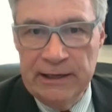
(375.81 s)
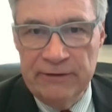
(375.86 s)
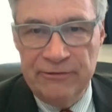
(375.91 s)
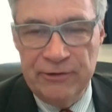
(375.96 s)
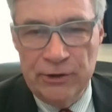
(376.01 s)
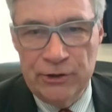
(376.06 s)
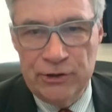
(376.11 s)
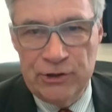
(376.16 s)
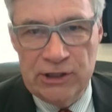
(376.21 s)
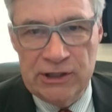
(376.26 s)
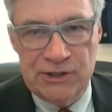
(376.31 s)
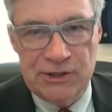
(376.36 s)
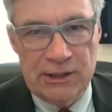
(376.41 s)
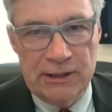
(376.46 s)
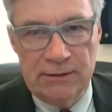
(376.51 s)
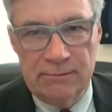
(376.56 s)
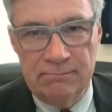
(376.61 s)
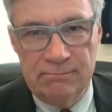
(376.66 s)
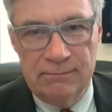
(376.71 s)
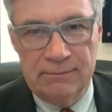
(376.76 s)
If they're
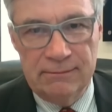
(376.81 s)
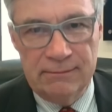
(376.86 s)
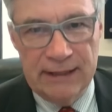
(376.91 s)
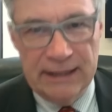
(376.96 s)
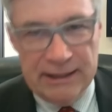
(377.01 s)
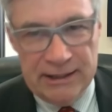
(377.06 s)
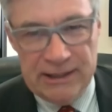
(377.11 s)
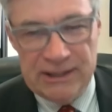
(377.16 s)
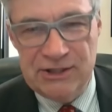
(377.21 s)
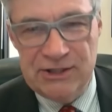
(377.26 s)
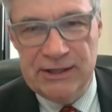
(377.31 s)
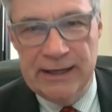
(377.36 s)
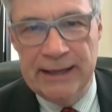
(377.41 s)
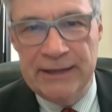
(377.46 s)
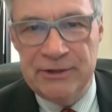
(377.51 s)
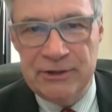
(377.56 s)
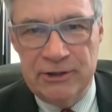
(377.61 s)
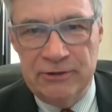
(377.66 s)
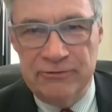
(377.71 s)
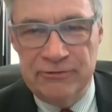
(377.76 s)
just a
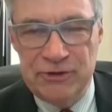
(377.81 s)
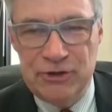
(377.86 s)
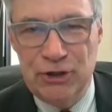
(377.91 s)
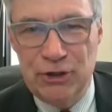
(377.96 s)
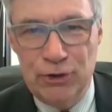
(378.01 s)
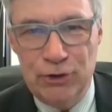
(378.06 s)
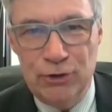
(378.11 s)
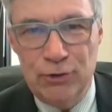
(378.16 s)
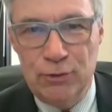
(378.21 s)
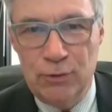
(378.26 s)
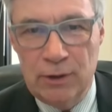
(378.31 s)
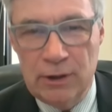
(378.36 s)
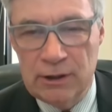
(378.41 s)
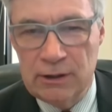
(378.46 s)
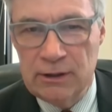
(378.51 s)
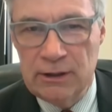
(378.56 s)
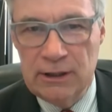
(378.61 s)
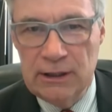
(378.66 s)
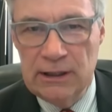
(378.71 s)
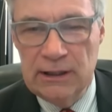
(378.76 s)
dissent of two,
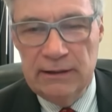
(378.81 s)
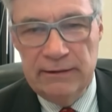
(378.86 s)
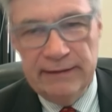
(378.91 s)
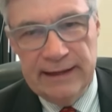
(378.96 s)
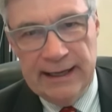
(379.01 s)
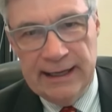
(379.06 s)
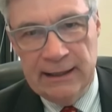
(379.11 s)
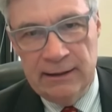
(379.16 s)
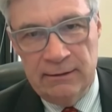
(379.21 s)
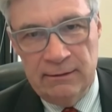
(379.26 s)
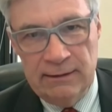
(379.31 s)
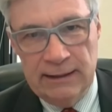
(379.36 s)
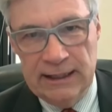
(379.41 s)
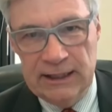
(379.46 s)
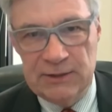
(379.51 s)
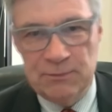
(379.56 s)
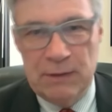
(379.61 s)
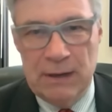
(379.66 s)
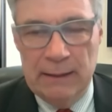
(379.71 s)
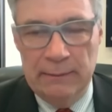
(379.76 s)
then
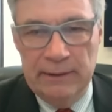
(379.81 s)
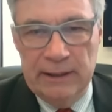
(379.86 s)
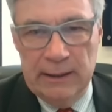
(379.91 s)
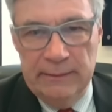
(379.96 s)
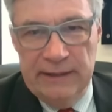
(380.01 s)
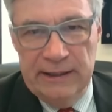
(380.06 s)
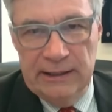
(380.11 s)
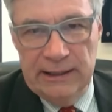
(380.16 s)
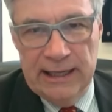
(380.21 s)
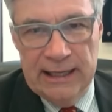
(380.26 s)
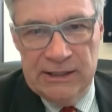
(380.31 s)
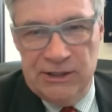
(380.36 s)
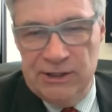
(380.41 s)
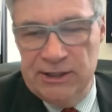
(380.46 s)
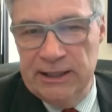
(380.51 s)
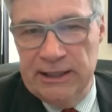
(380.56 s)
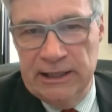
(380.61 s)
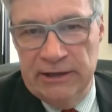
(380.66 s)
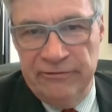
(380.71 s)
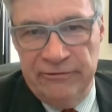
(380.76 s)
it's probably going to be less
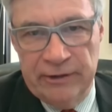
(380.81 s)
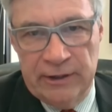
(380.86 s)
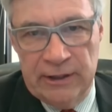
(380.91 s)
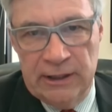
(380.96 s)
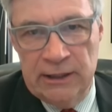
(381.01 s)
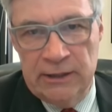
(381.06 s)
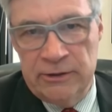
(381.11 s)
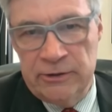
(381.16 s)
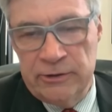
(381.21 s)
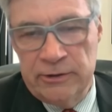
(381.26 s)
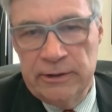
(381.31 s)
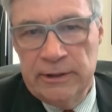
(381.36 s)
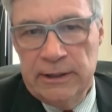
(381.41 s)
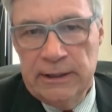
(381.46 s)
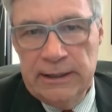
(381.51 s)
significant.